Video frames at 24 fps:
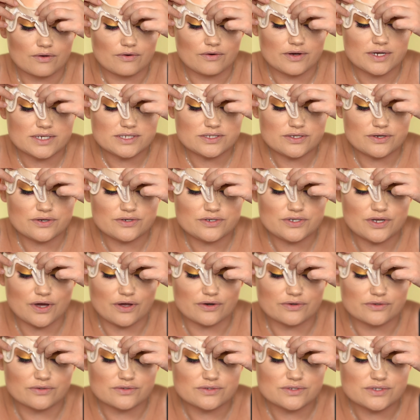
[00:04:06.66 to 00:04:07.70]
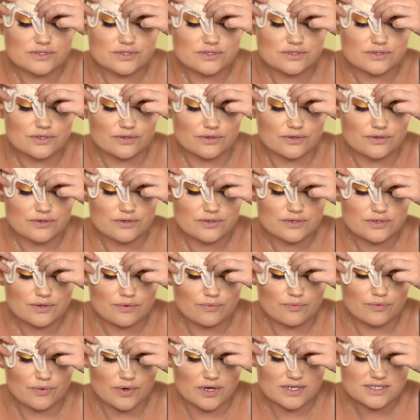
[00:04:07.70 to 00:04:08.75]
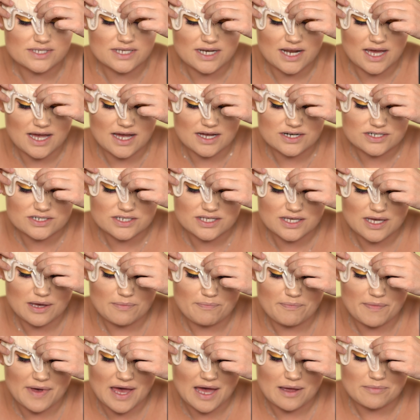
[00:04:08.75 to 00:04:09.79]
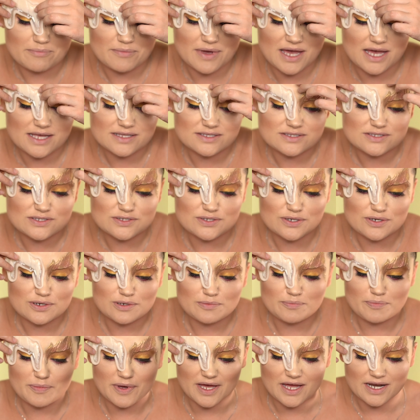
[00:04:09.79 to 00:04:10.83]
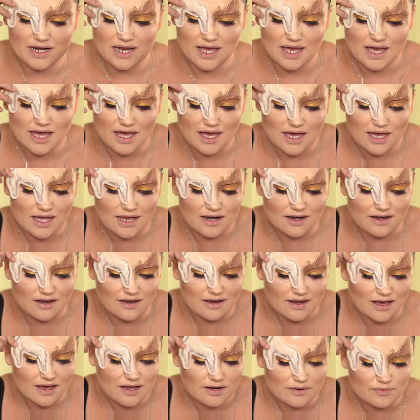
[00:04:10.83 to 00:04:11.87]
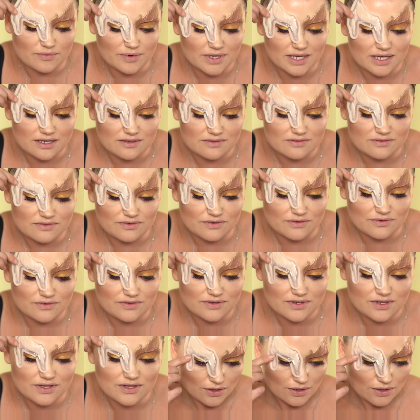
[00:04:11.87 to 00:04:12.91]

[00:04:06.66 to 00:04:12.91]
Chris O'Donnell's suit wasn't actually a Batman suit, but a Nightwing suit.